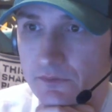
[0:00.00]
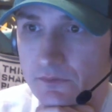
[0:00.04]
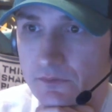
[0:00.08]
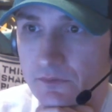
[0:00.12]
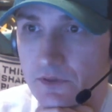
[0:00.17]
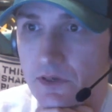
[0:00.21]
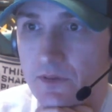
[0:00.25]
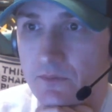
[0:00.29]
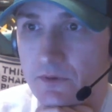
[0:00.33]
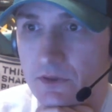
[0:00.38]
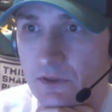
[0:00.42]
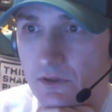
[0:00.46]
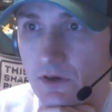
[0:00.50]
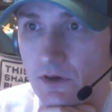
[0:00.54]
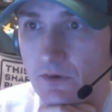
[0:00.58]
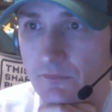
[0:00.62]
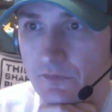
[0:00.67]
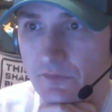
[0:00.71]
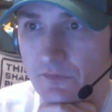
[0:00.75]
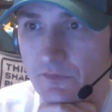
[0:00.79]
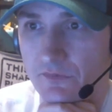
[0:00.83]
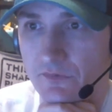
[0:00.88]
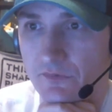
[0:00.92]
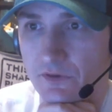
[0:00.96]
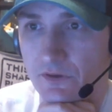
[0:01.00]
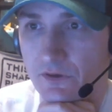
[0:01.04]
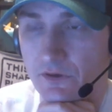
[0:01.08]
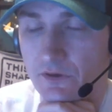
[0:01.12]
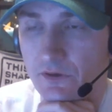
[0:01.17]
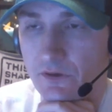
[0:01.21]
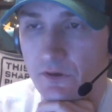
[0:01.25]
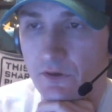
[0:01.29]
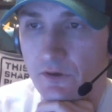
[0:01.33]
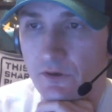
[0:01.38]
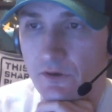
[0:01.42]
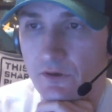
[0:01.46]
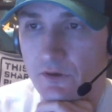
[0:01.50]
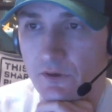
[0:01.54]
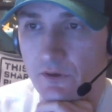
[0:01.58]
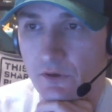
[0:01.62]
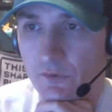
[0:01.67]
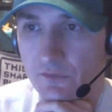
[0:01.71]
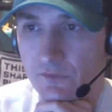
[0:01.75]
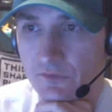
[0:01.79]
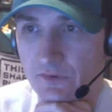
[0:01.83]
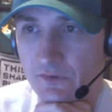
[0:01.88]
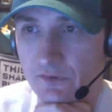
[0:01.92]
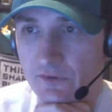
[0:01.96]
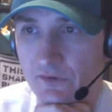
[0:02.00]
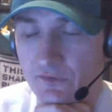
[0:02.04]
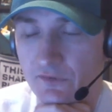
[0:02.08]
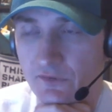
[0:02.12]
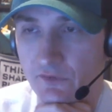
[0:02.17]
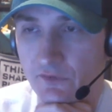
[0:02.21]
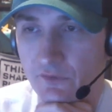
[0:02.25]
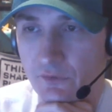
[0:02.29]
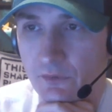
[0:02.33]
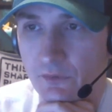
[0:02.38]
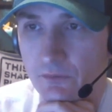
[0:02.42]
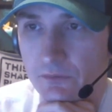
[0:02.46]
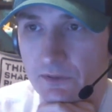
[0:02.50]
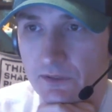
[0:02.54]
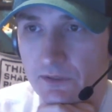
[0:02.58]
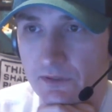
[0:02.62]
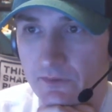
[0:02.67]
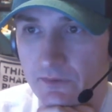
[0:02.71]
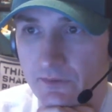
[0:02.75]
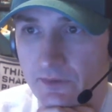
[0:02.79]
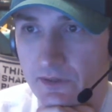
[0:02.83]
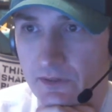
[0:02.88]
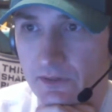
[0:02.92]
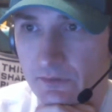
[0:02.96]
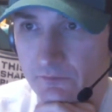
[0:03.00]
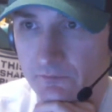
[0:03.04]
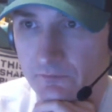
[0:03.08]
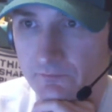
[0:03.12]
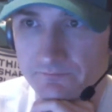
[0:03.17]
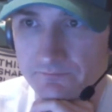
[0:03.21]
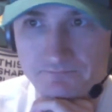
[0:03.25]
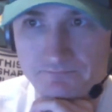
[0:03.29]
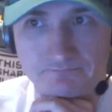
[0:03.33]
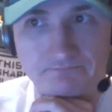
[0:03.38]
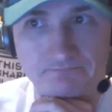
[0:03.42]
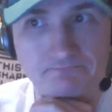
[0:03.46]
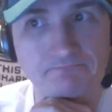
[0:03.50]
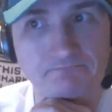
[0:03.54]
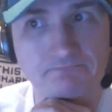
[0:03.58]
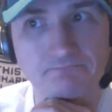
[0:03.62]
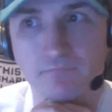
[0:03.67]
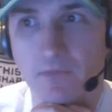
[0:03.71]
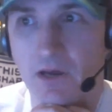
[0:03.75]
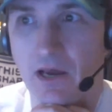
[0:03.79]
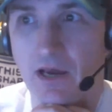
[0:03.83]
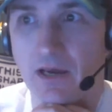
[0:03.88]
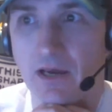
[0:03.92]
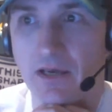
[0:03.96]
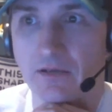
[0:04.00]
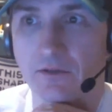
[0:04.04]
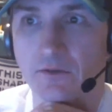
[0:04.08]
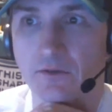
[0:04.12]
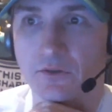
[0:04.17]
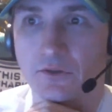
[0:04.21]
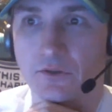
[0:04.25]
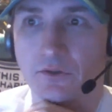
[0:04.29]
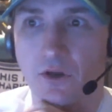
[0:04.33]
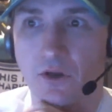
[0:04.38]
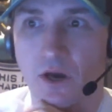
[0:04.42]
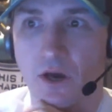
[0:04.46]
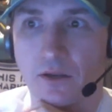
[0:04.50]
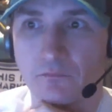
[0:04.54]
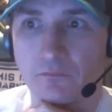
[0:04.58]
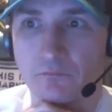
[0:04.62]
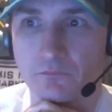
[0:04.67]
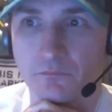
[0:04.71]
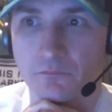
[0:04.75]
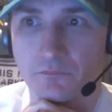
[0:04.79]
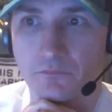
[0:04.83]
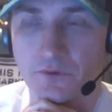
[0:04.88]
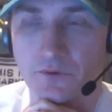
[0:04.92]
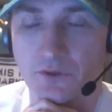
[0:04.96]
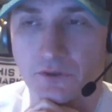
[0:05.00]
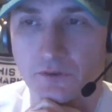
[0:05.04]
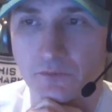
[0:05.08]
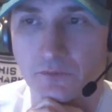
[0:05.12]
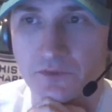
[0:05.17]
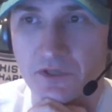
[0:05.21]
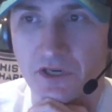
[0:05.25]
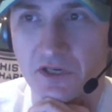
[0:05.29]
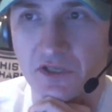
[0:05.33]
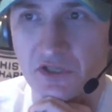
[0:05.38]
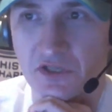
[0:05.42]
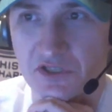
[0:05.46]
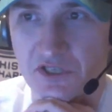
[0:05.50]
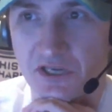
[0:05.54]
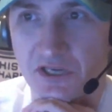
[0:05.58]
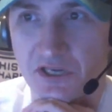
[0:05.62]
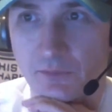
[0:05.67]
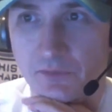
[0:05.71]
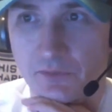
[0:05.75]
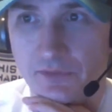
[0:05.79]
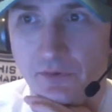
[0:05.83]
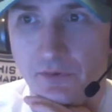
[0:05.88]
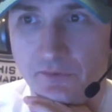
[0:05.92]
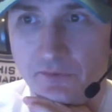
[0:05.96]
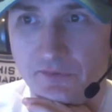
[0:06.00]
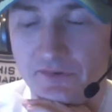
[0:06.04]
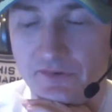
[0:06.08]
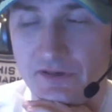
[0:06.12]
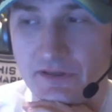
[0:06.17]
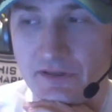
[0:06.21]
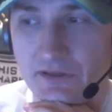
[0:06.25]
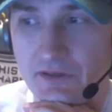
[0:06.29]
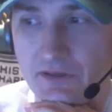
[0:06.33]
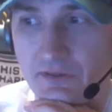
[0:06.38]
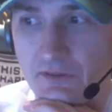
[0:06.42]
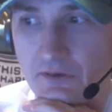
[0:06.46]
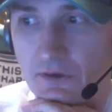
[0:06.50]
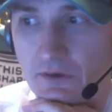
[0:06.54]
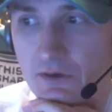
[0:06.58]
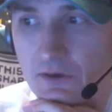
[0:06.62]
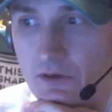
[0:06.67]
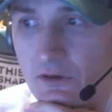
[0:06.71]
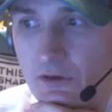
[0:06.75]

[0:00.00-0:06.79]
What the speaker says: obviously, Sundin's also a player that I could not, change a channel without seeing either.